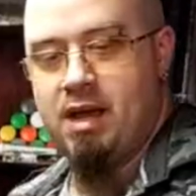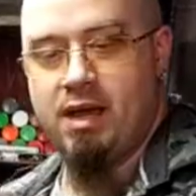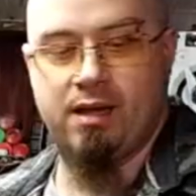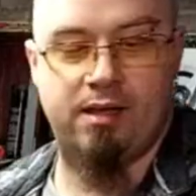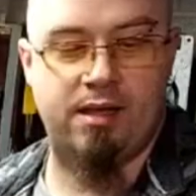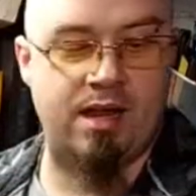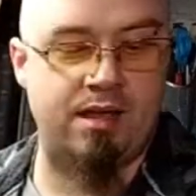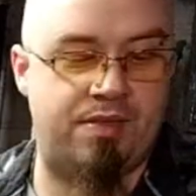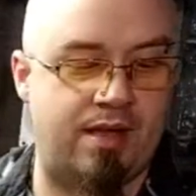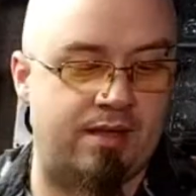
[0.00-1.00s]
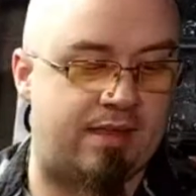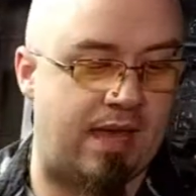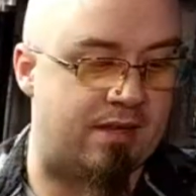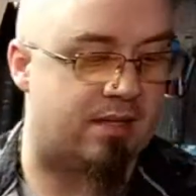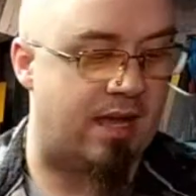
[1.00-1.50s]
not gonna, anything that
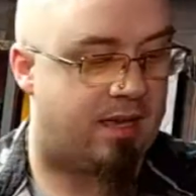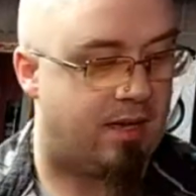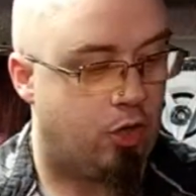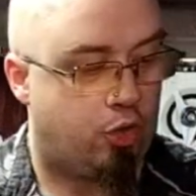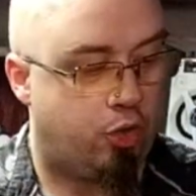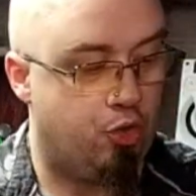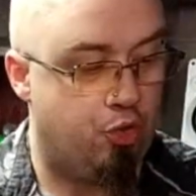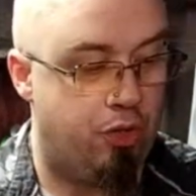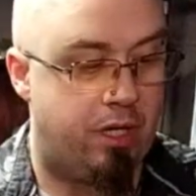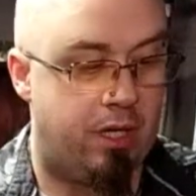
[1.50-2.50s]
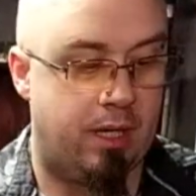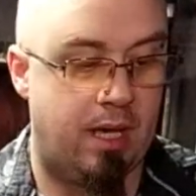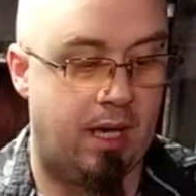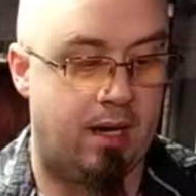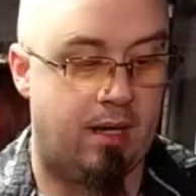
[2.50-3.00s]
is like glued
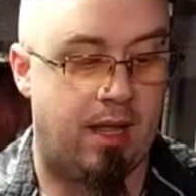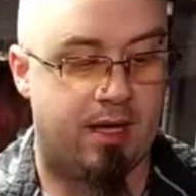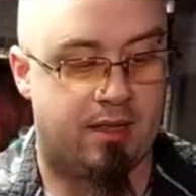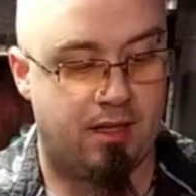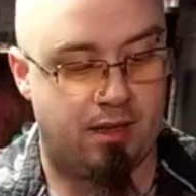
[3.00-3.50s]
in, like the